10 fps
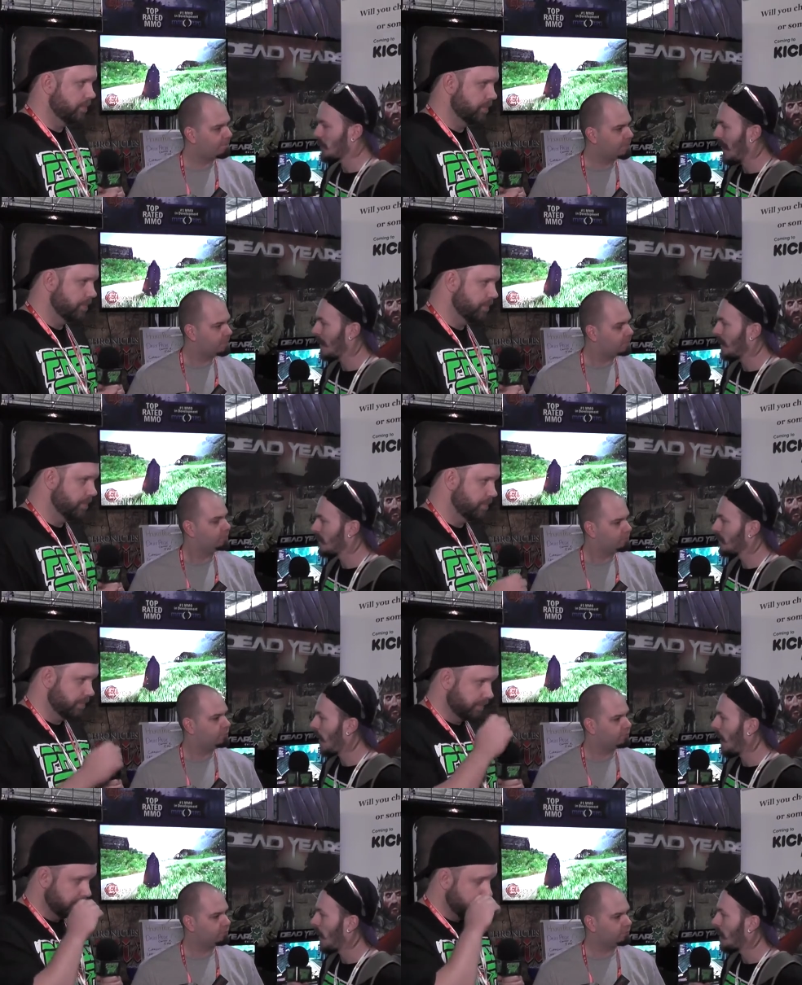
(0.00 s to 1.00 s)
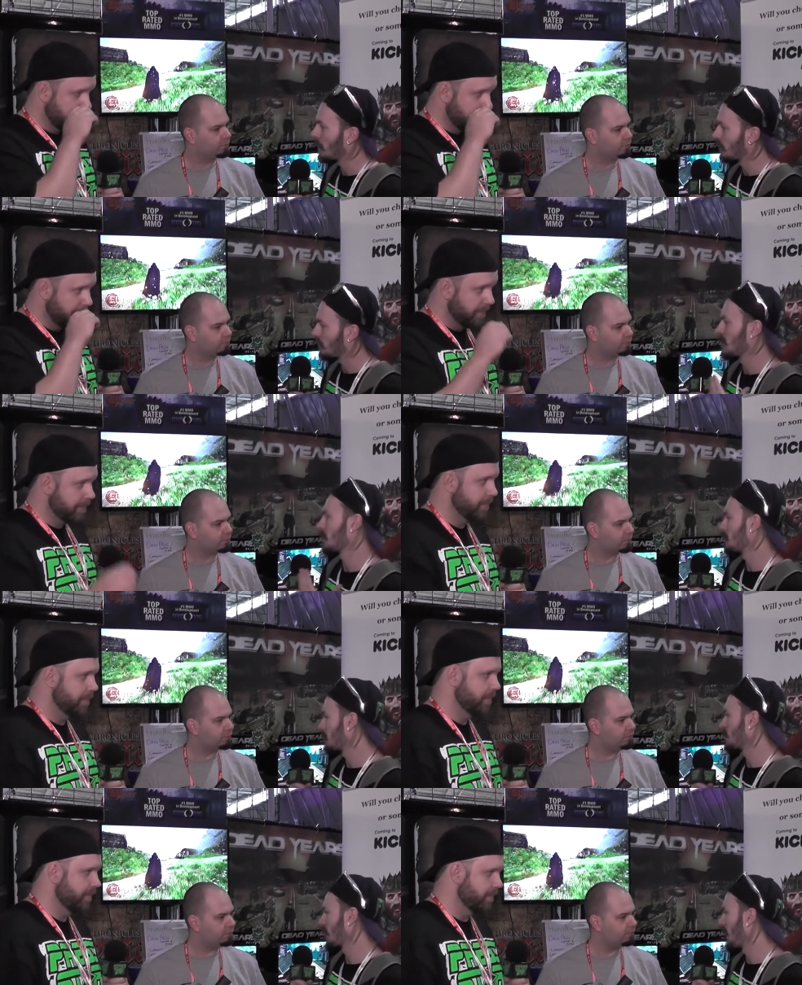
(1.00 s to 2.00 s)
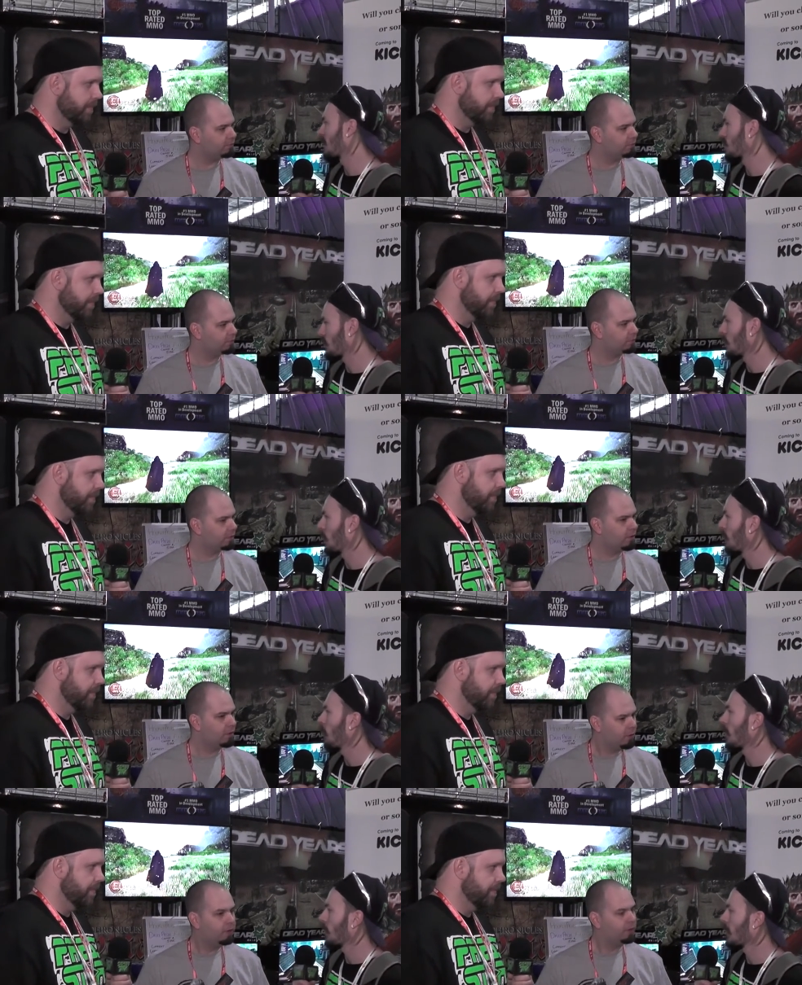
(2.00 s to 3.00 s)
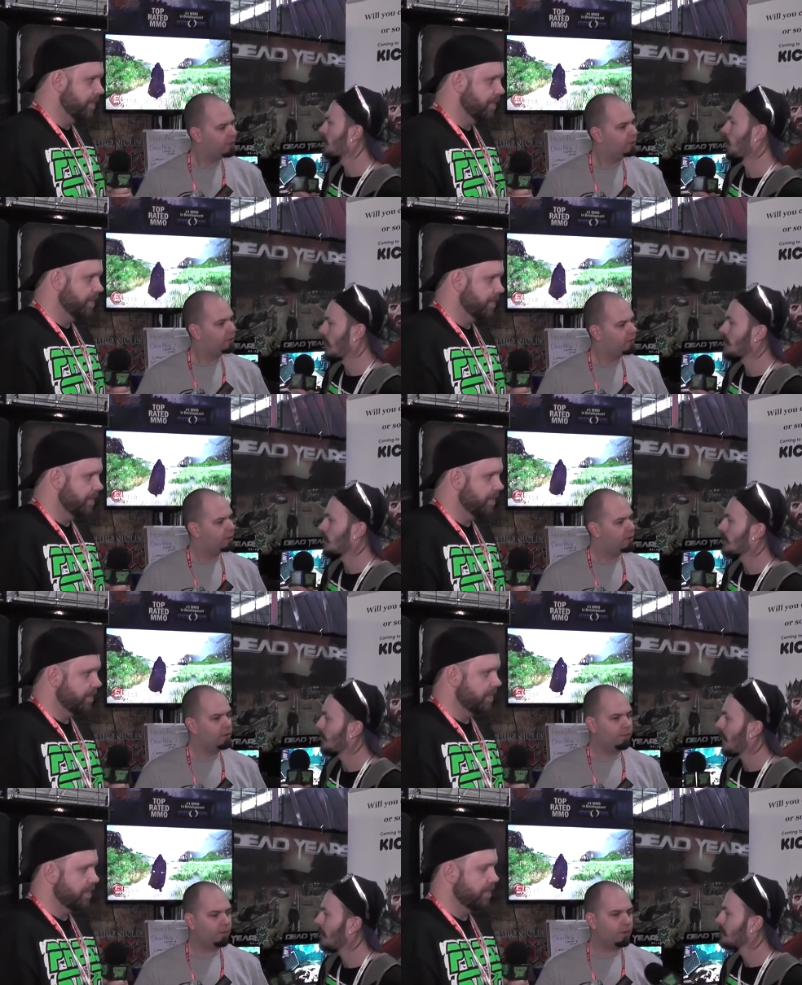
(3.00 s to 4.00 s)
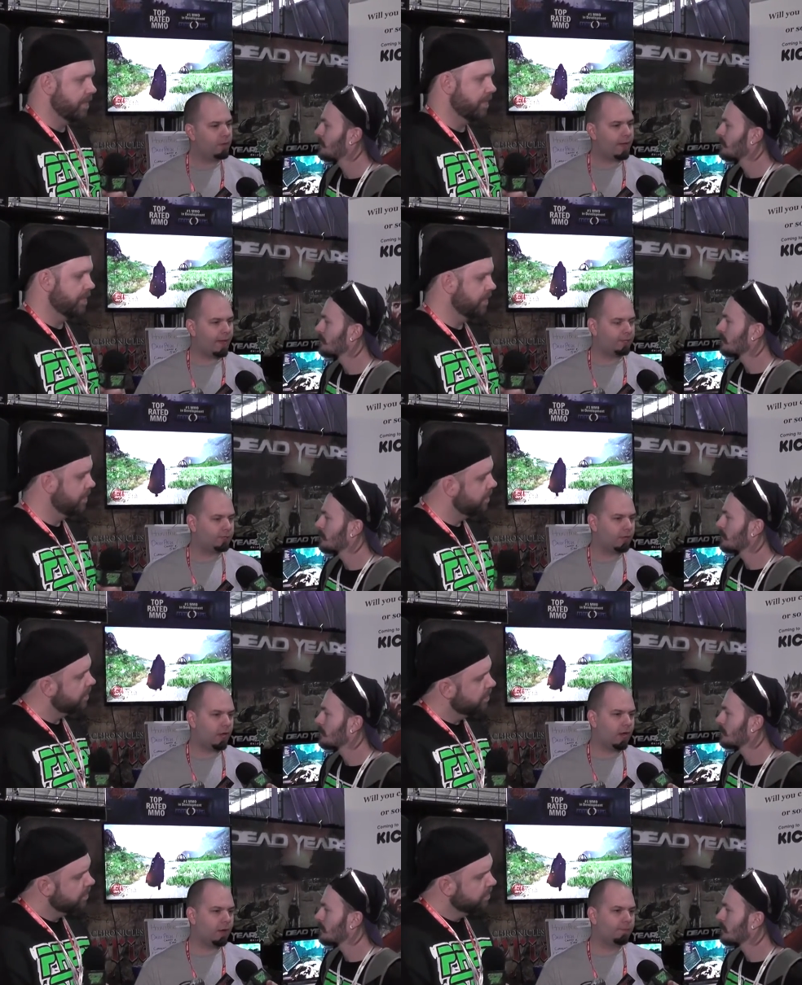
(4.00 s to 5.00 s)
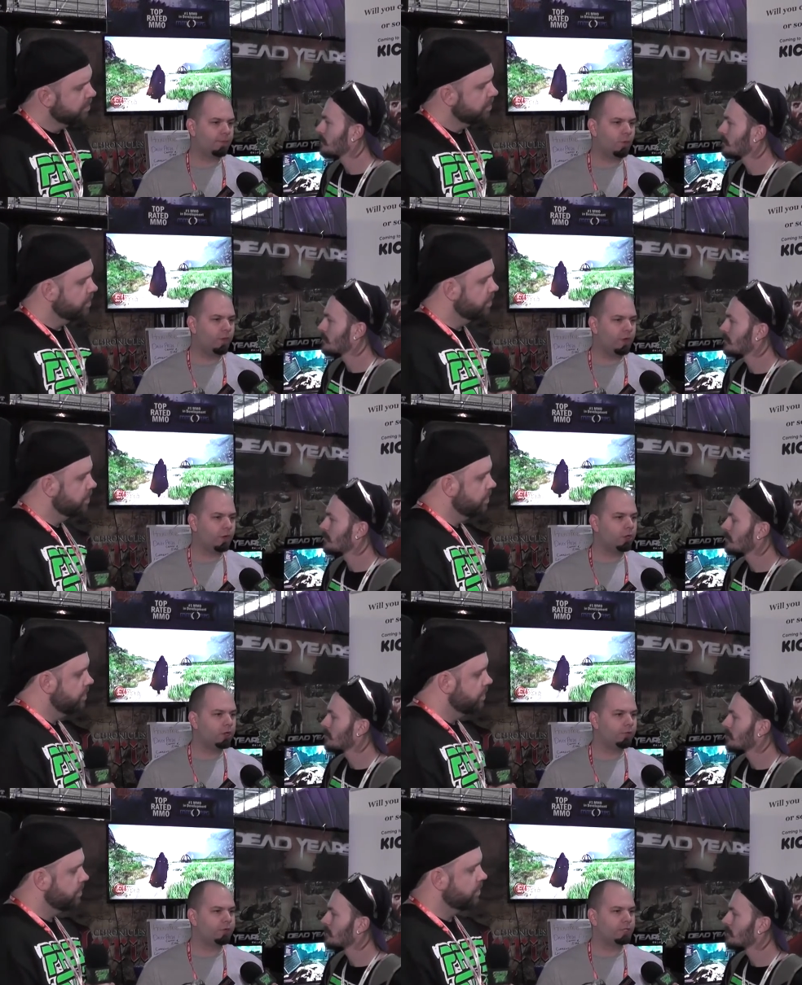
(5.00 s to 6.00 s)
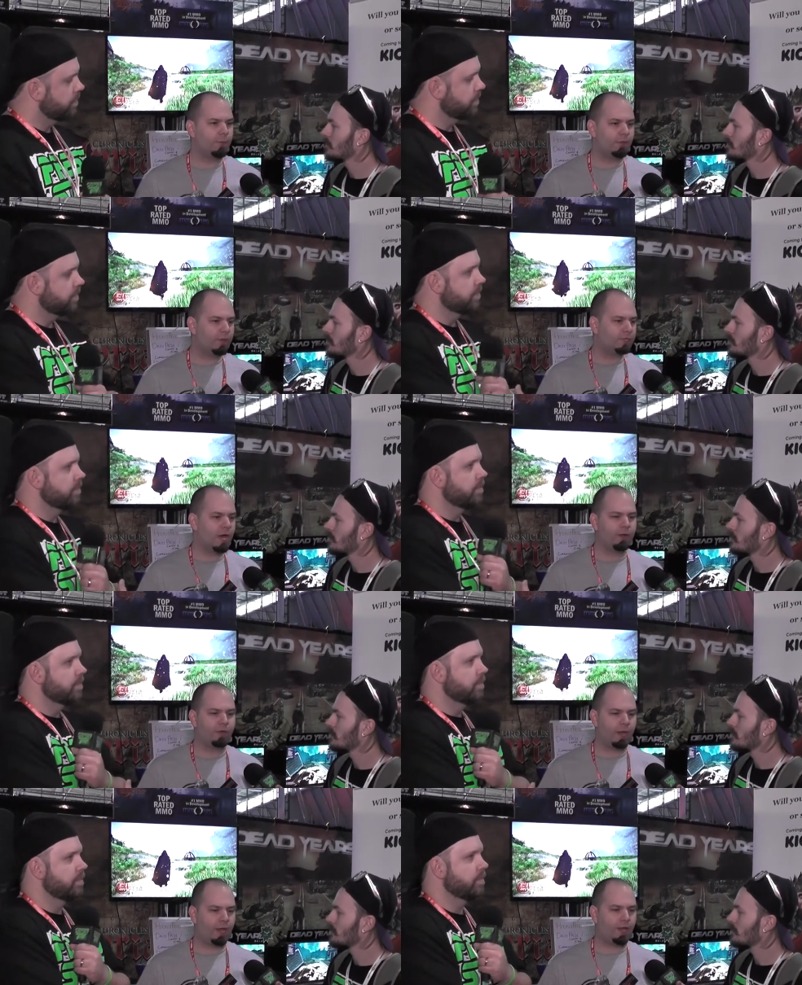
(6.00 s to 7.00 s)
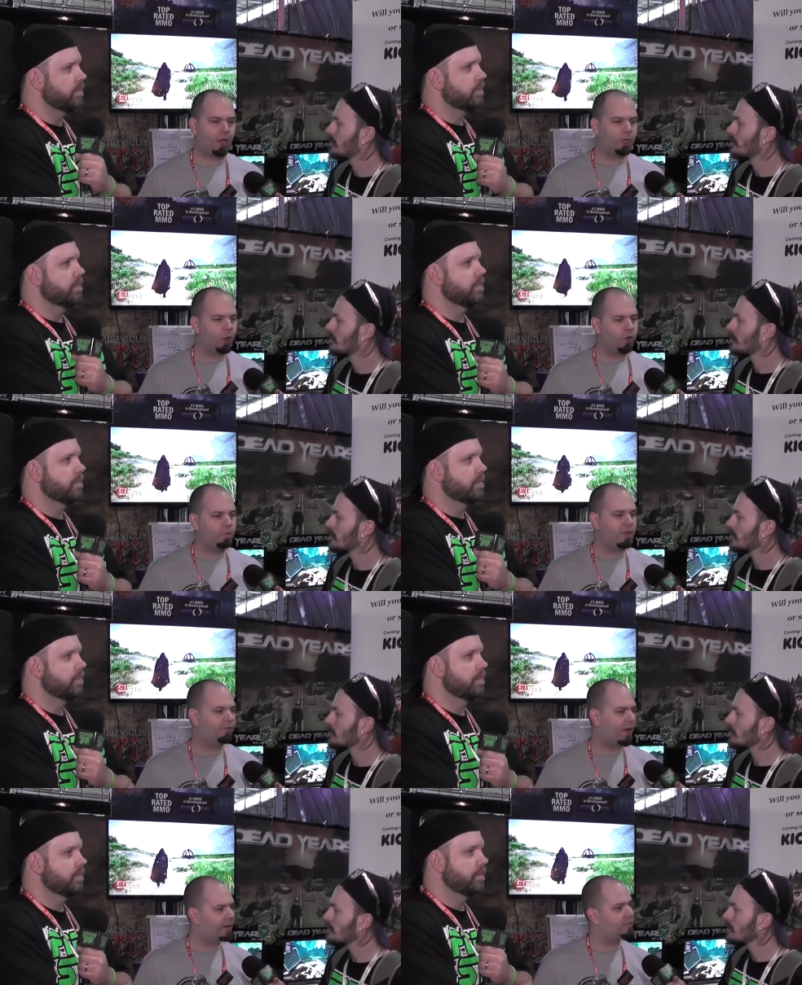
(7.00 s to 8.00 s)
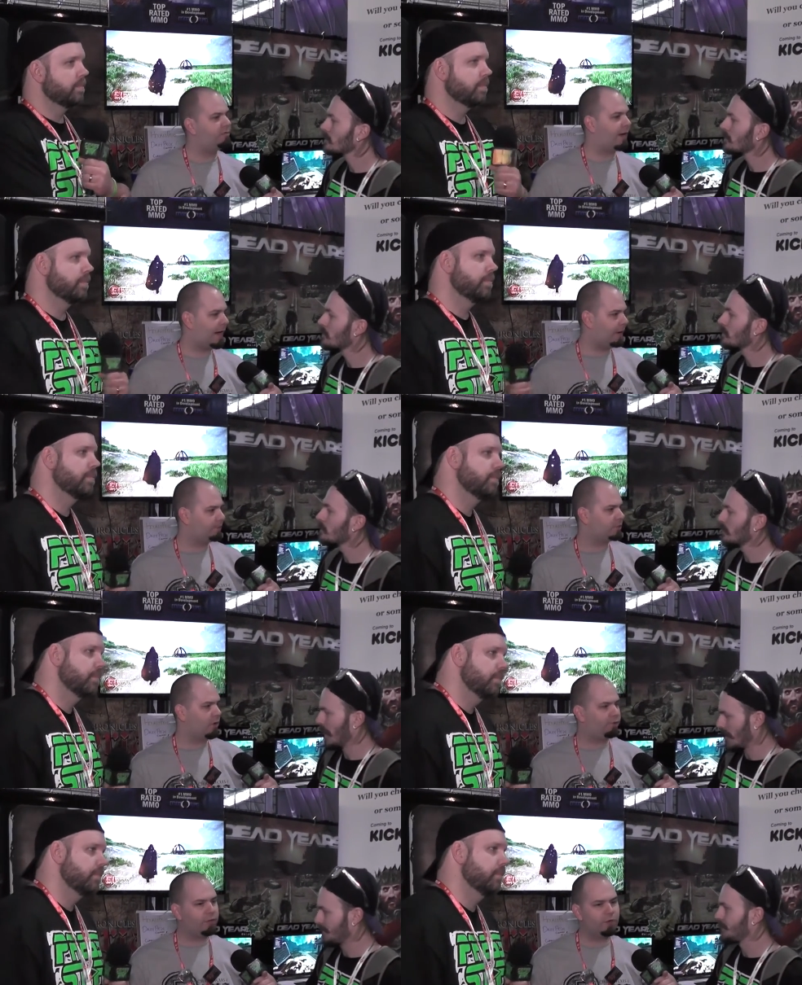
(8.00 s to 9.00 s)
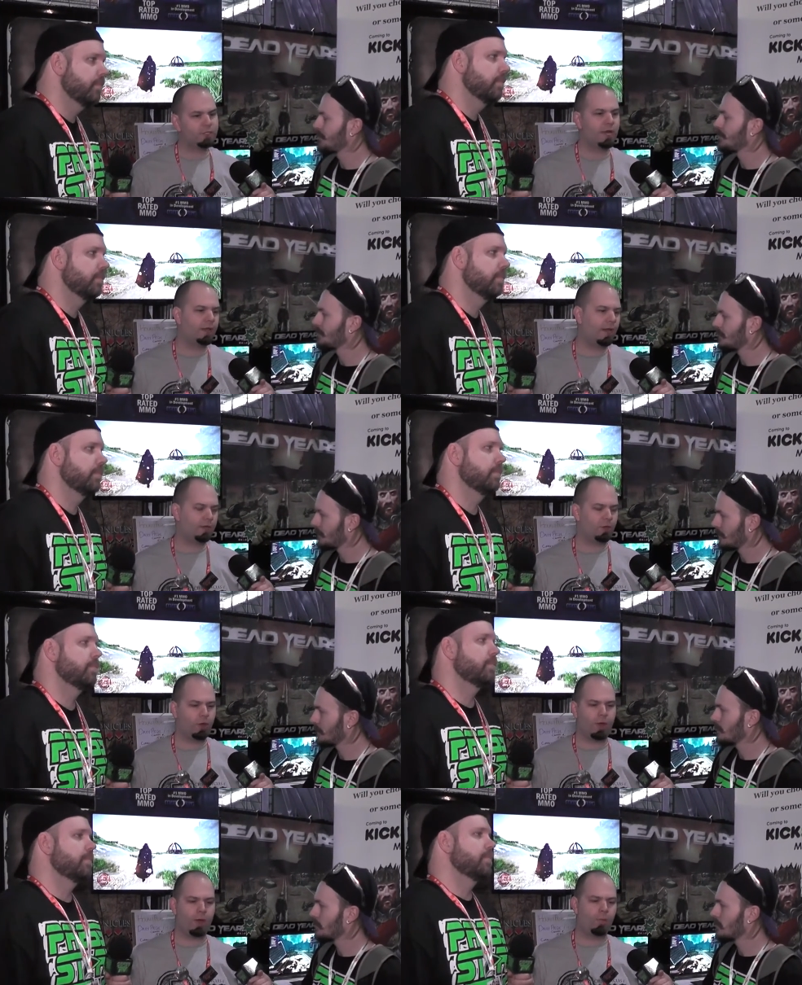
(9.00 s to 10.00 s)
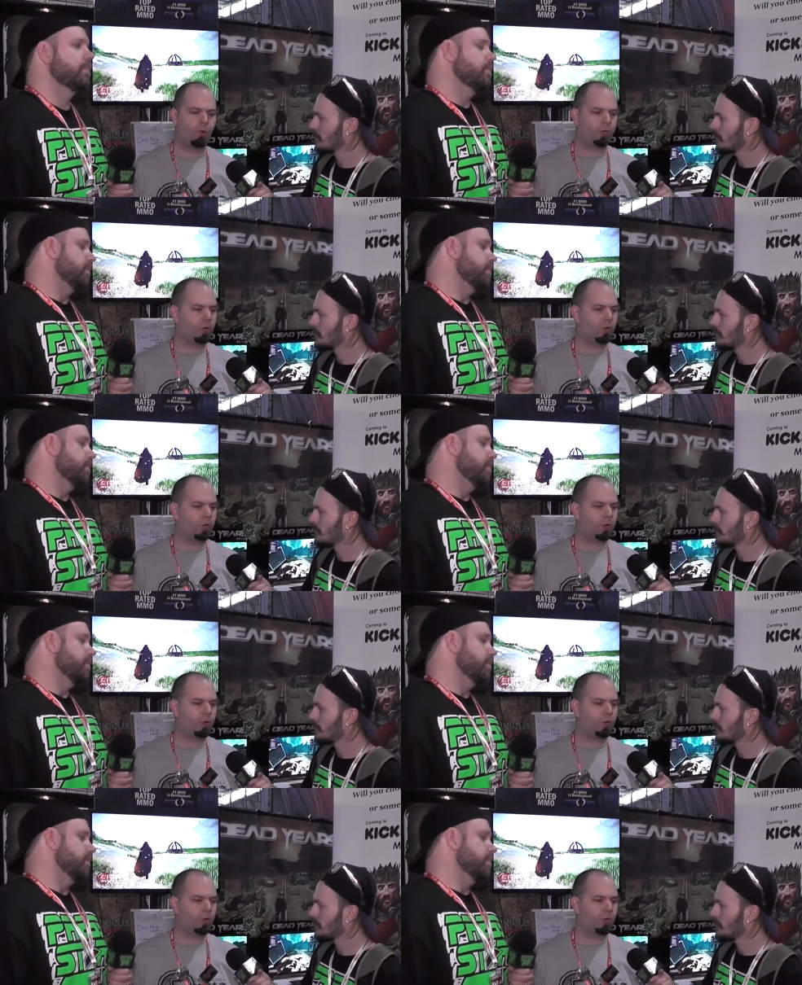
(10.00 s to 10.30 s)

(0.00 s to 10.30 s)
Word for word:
Speaker 1: about it. Would you say that's true, and what your inspiration was for that? Yeah,
Speaker 2: we are looking for something that's kind of got a low to mid fantasy vibe, so it feels kind of like, you know, a more